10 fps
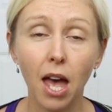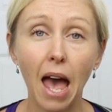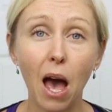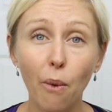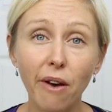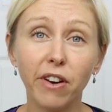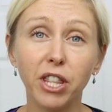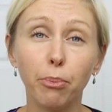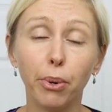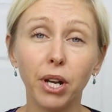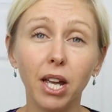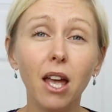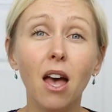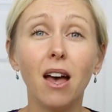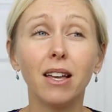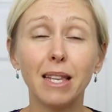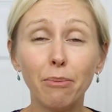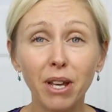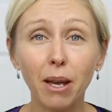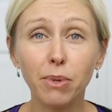However, the body
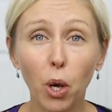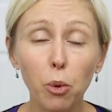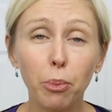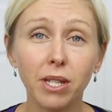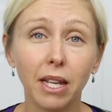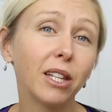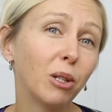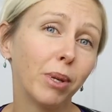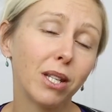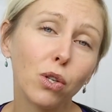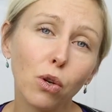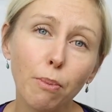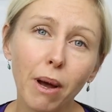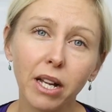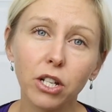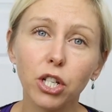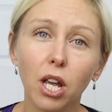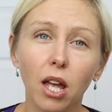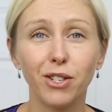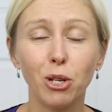sometimes opens a little bit too much.
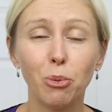So